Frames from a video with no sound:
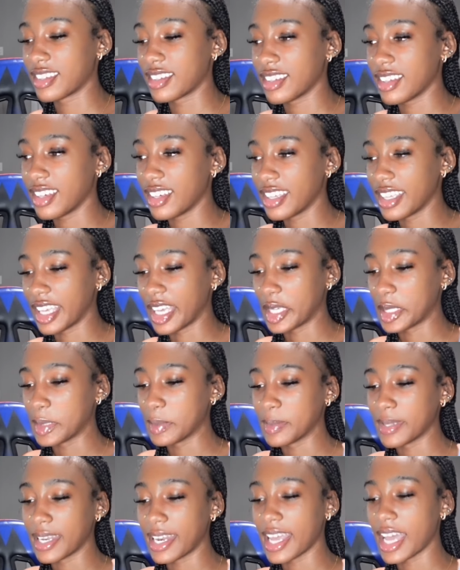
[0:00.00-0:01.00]
a game
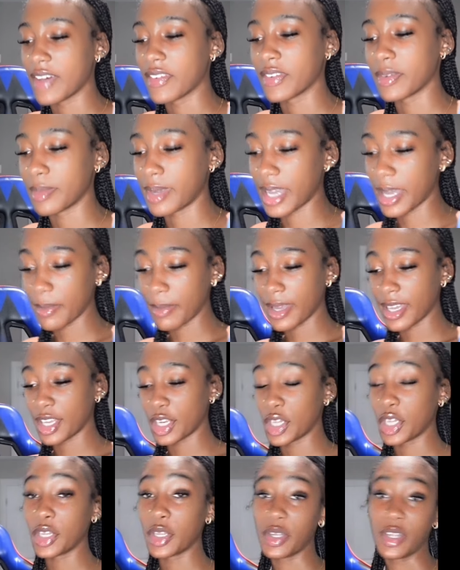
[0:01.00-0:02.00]
that I have on my iPad.
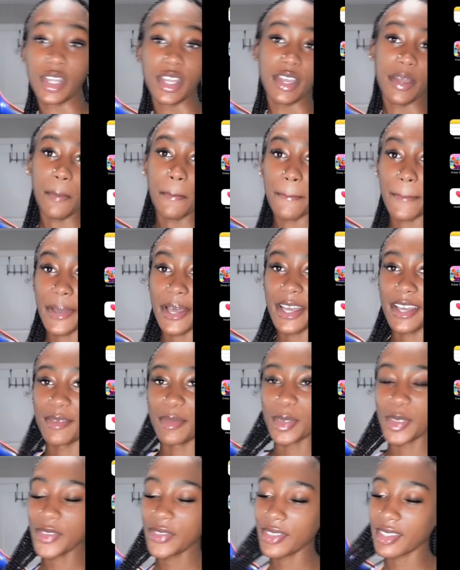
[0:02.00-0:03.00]
But
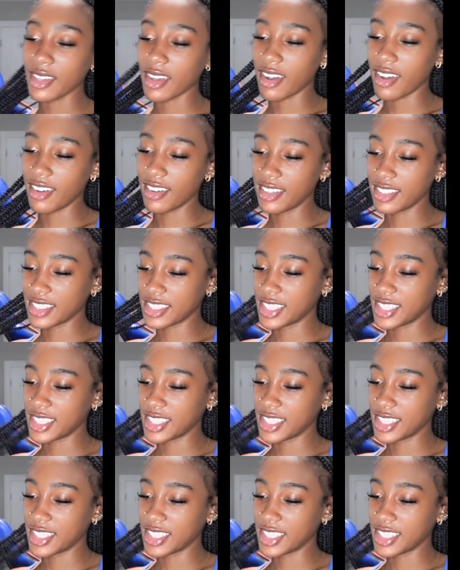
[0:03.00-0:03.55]
moving on